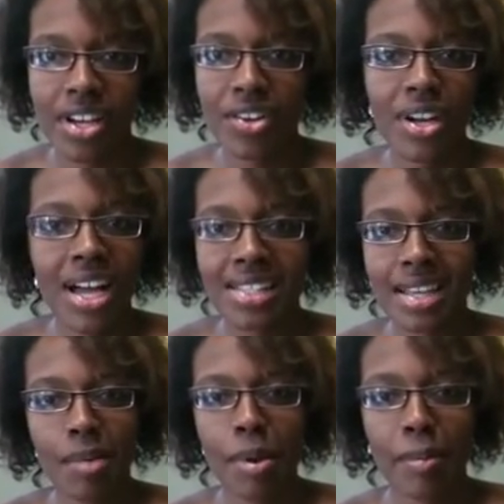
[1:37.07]
I know God's
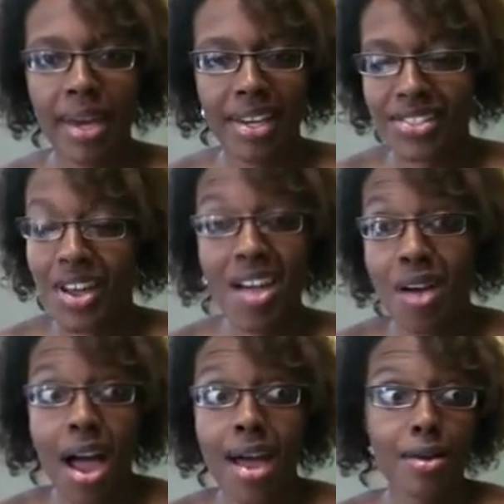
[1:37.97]
got my back. So
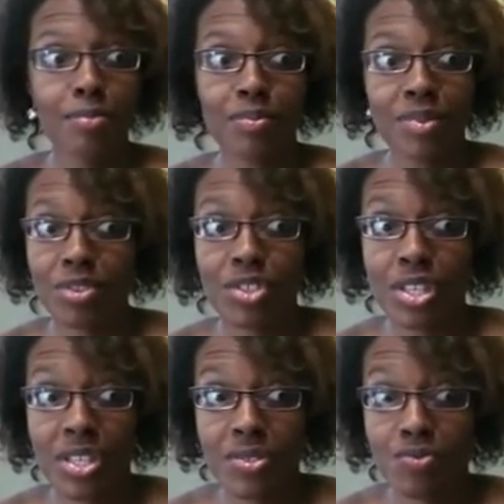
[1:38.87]
I'm just